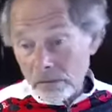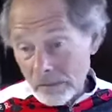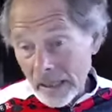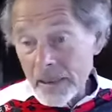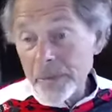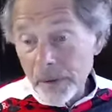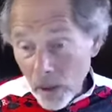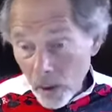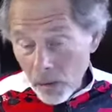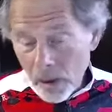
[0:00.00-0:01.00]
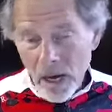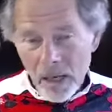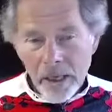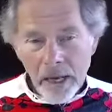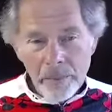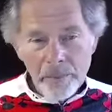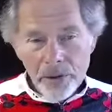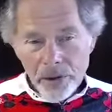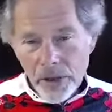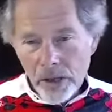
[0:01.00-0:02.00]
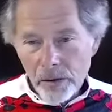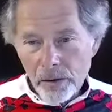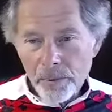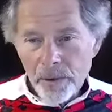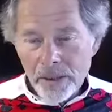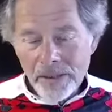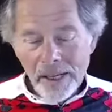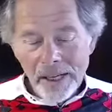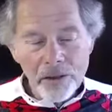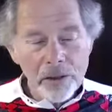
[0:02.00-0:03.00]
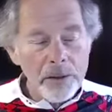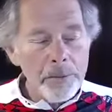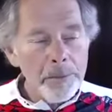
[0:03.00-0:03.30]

that's been going on, and I appreciate your presentation.